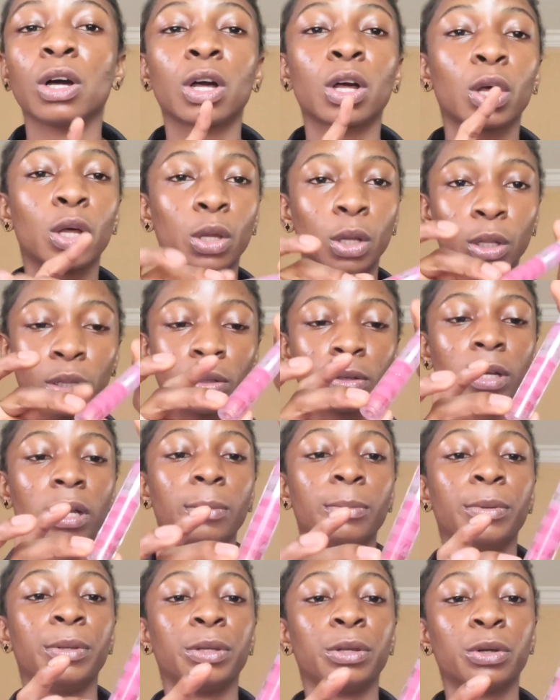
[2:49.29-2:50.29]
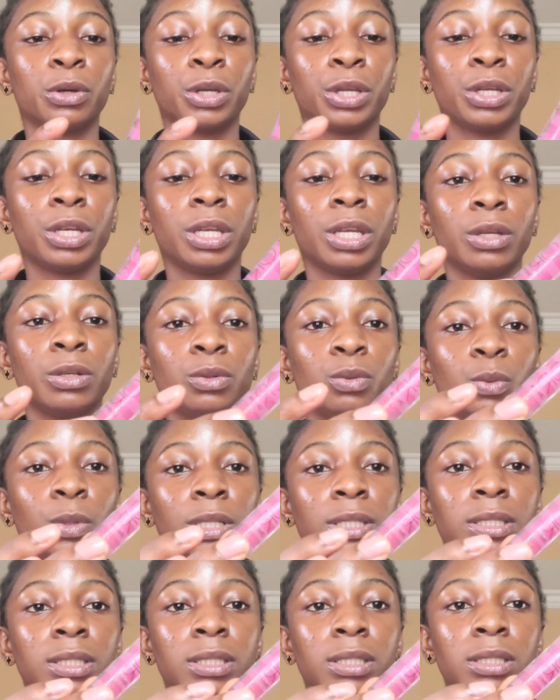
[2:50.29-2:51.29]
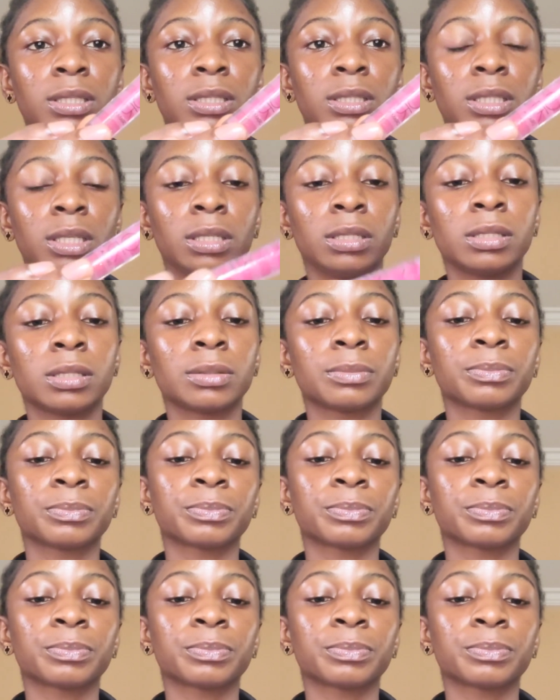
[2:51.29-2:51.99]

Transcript: color, I'll be going in with this